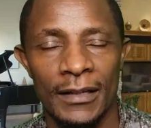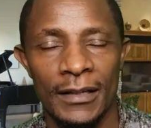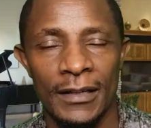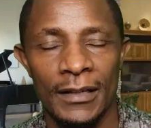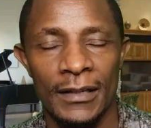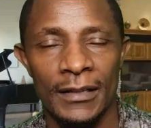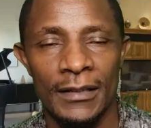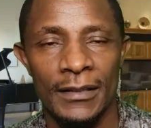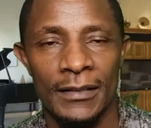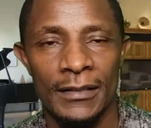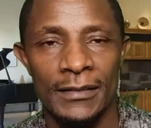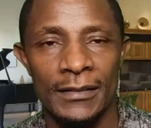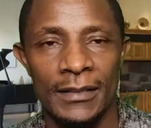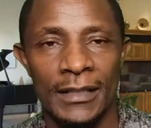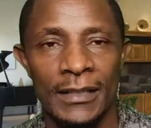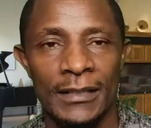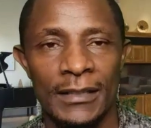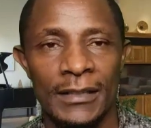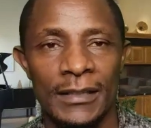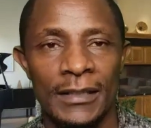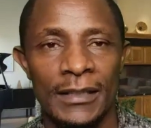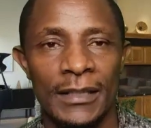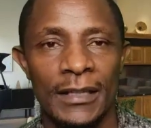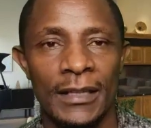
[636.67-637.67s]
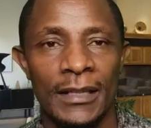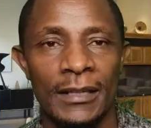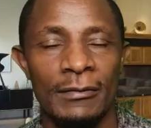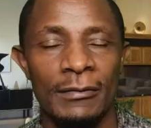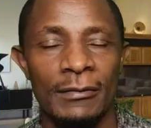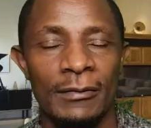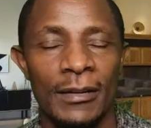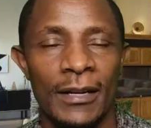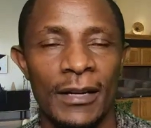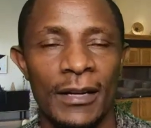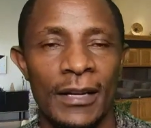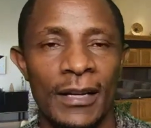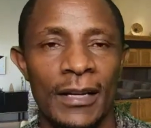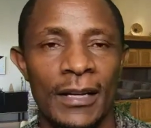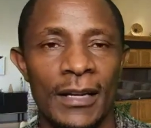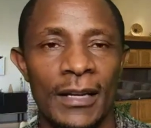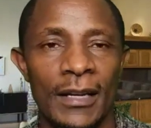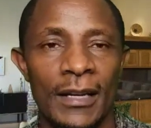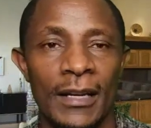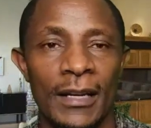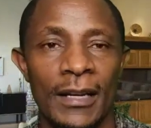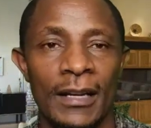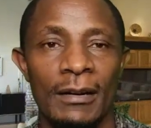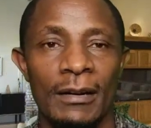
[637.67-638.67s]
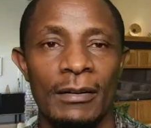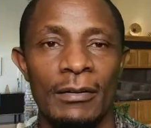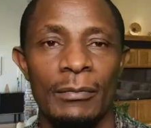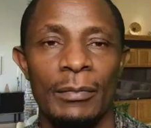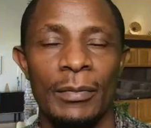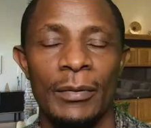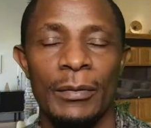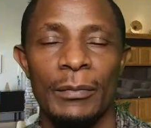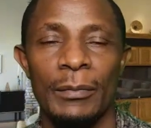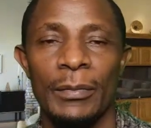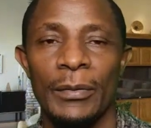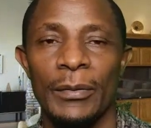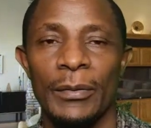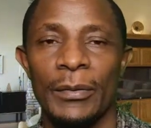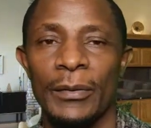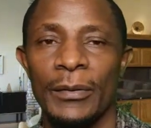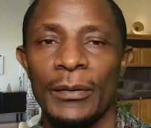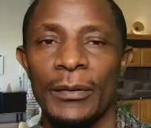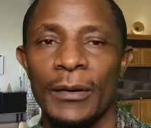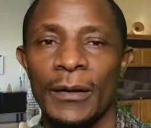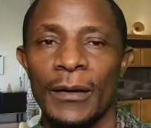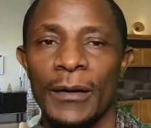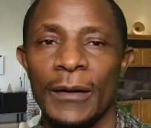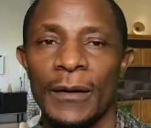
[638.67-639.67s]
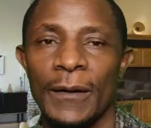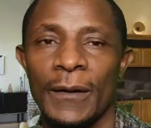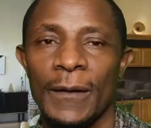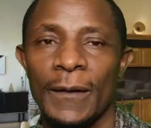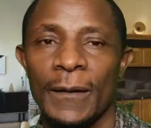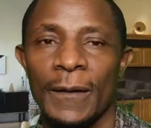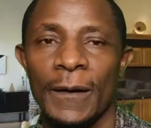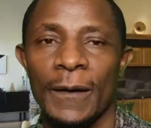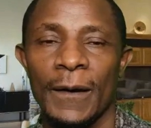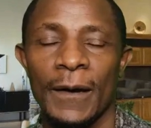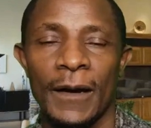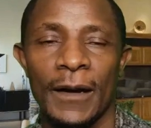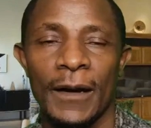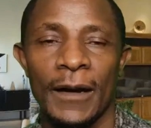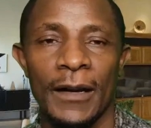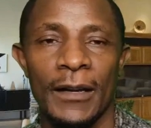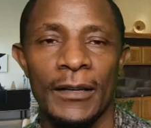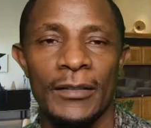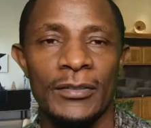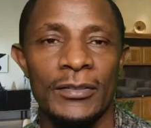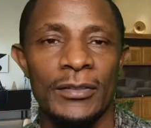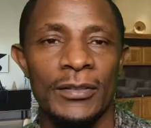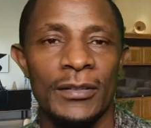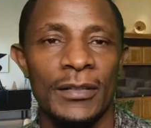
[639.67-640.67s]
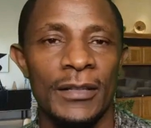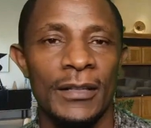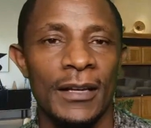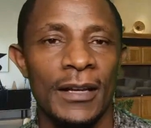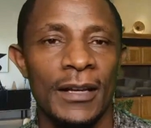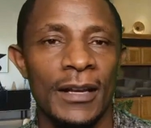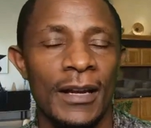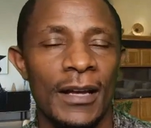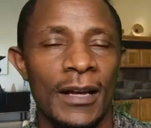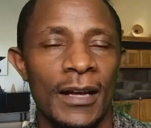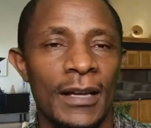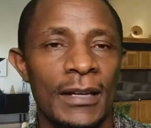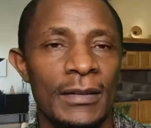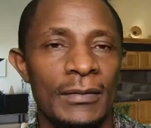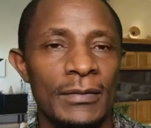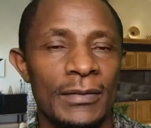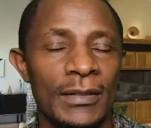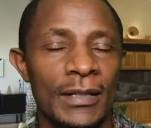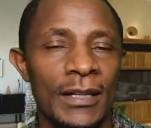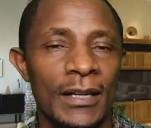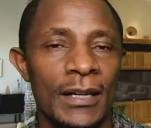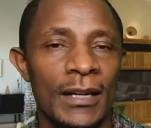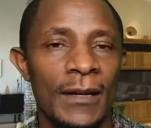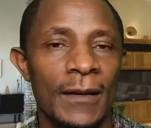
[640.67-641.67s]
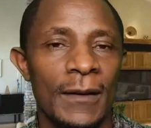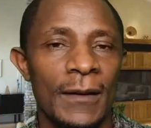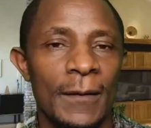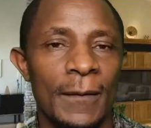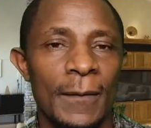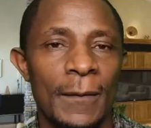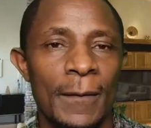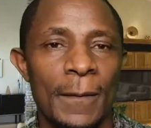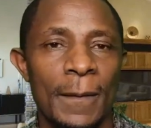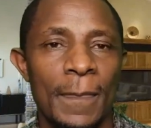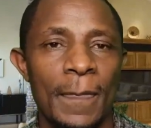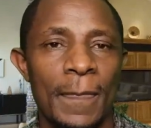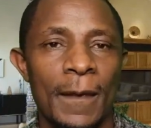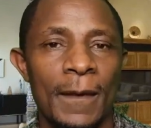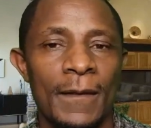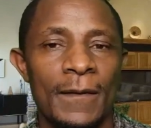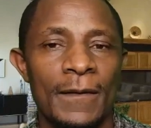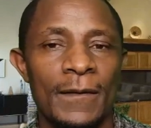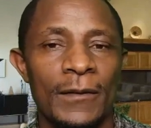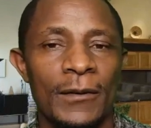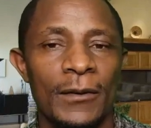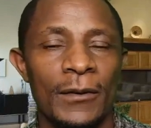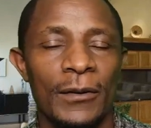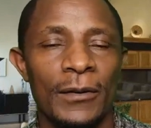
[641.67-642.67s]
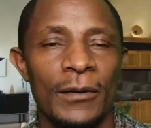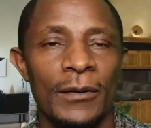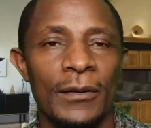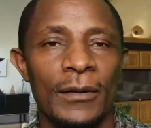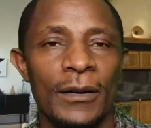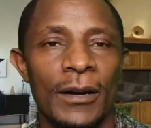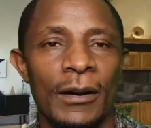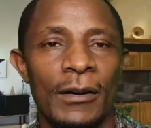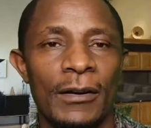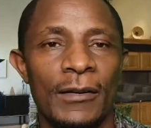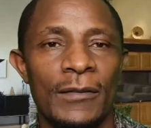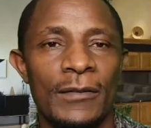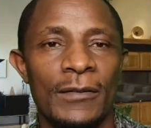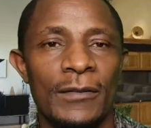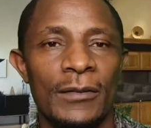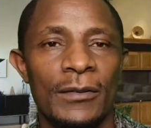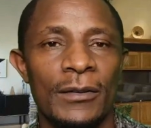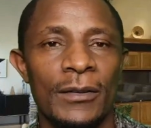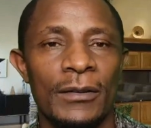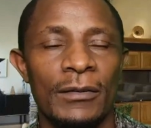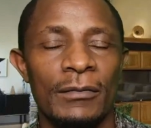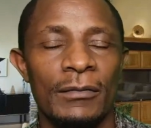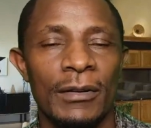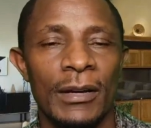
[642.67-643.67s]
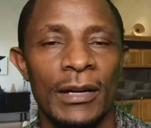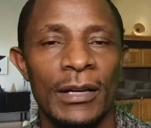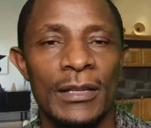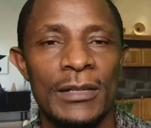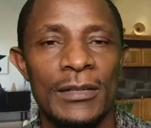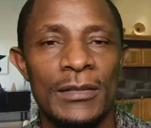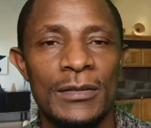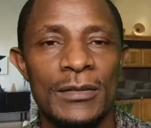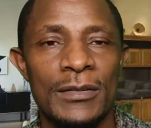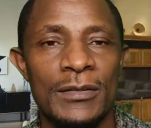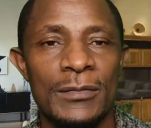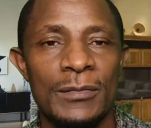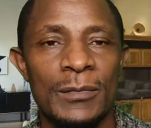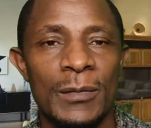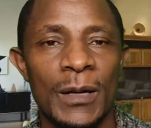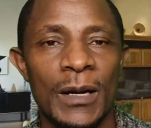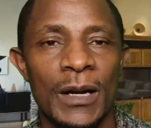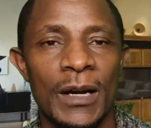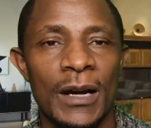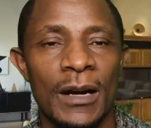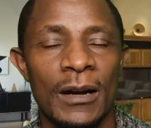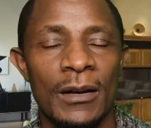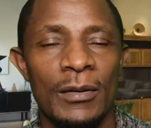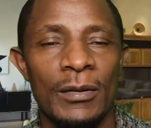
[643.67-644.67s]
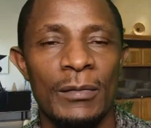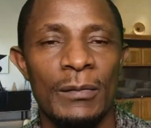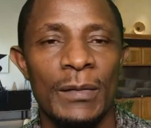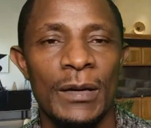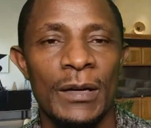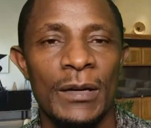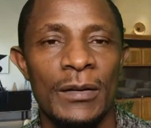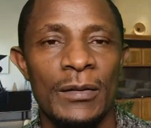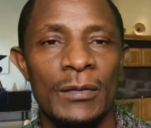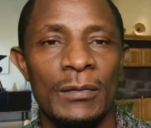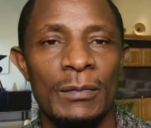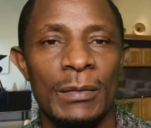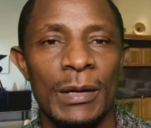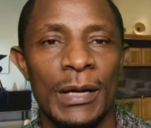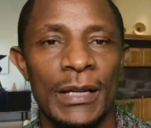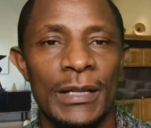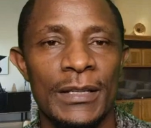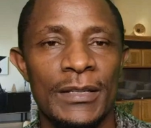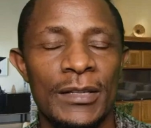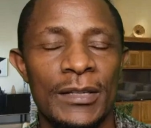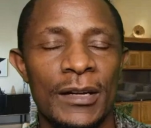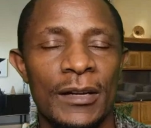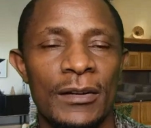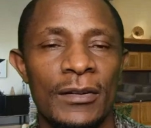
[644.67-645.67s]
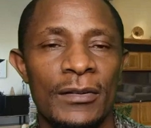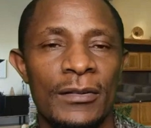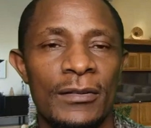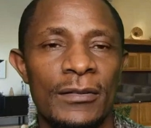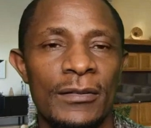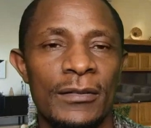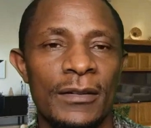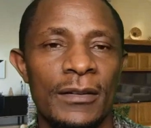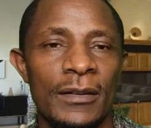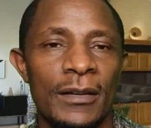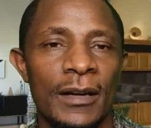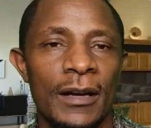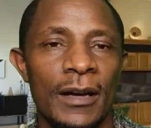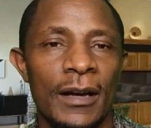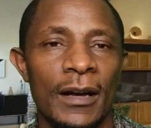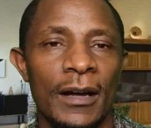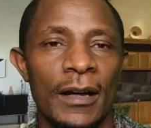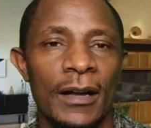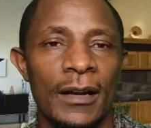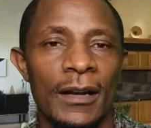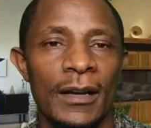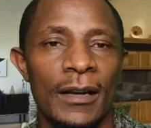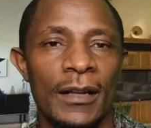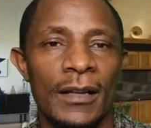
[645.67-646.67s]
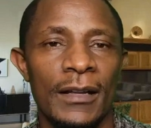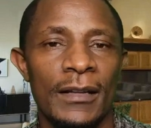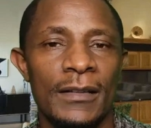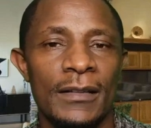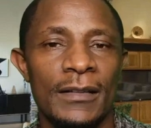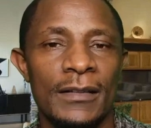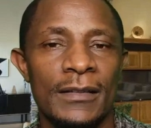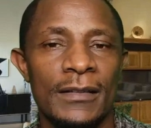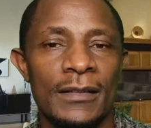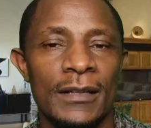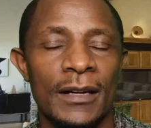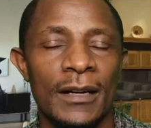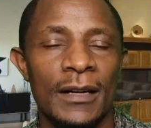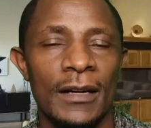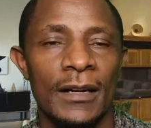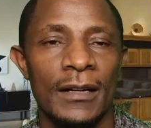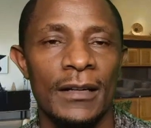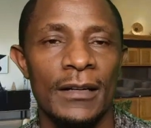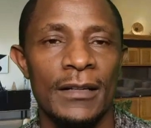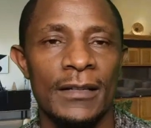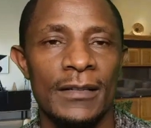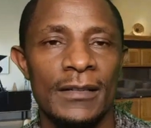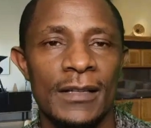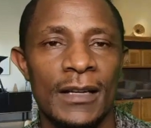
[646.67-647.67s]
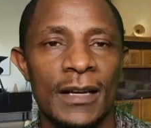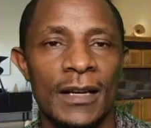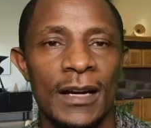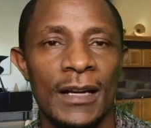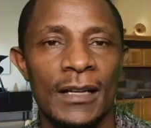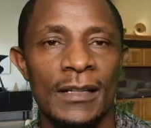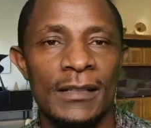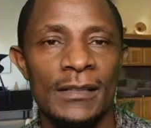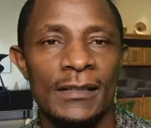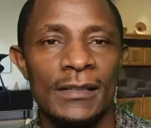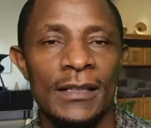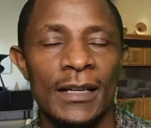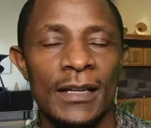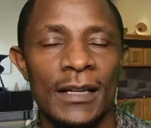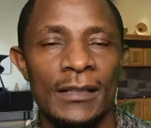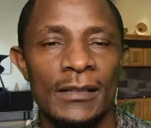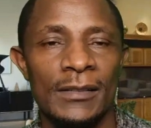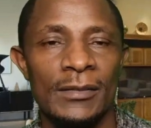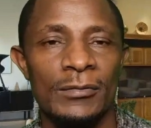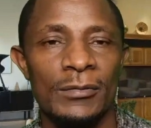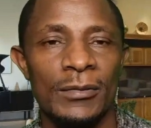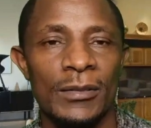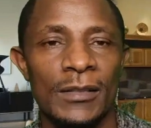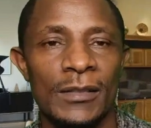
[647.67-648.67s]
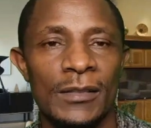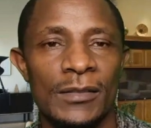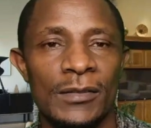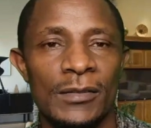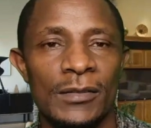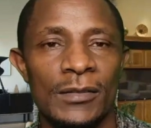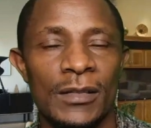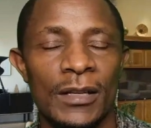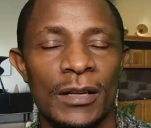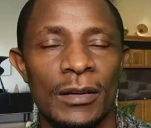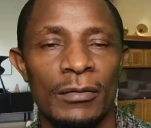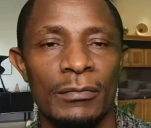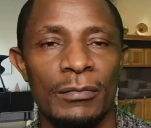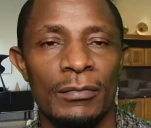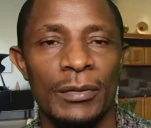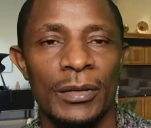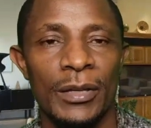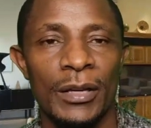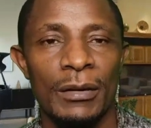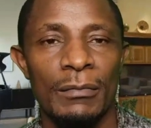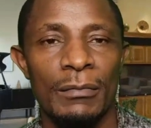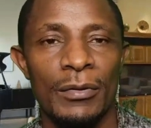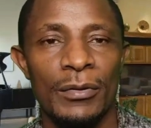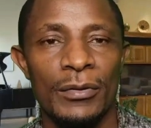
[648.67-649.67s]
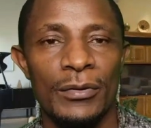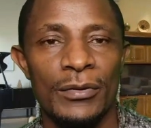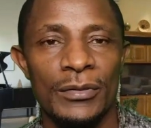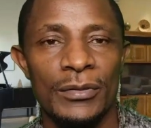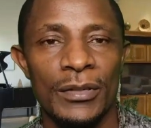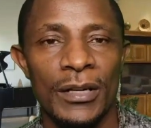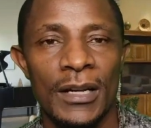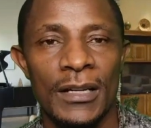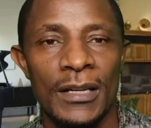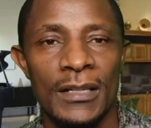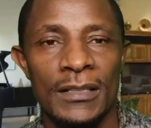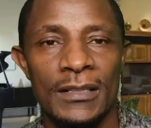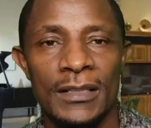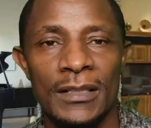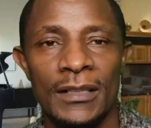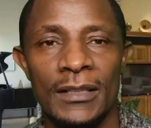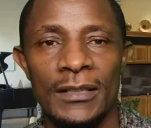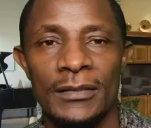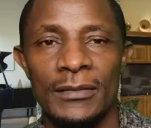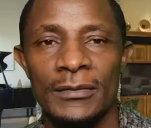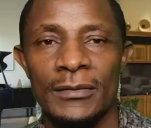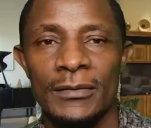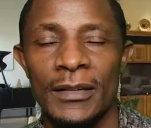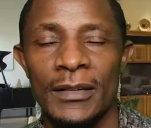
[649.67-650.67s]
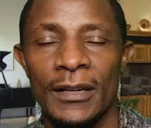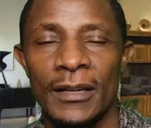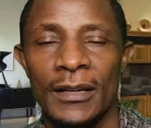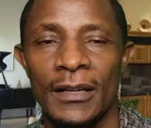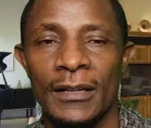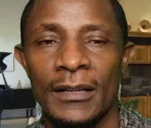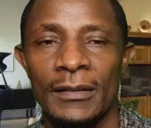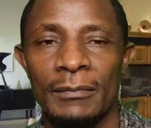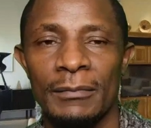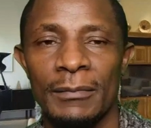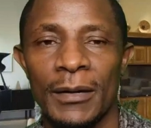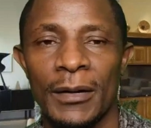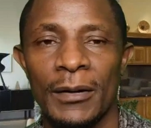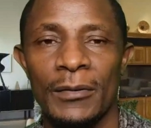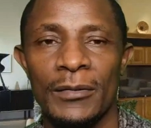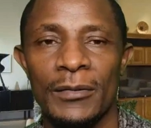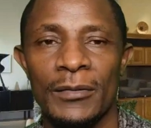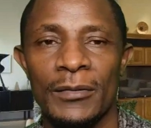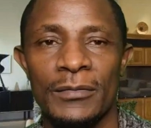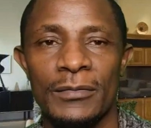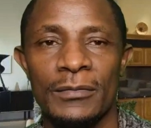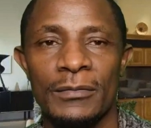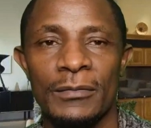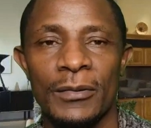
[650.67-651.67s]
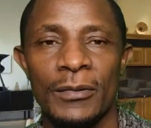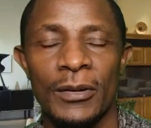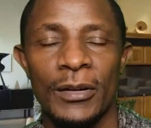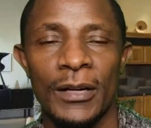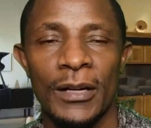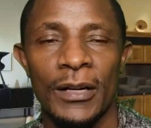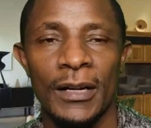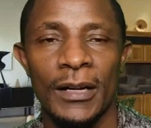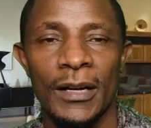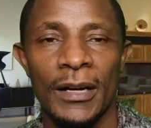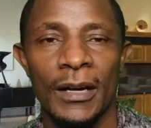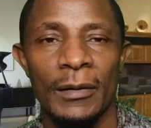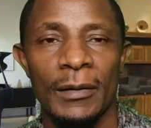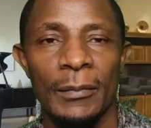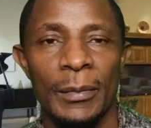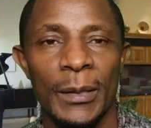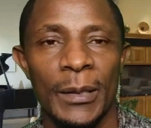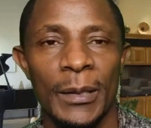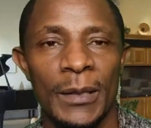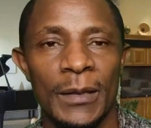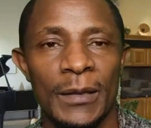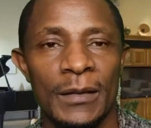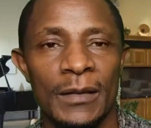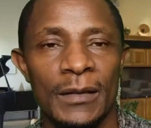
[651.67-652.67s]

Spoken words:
setting and dwelling and how people enjoy their lives here. So I also invite you to make a comment on my channel. Let's discuss, ask questions. I'll be able to answer you about what happens,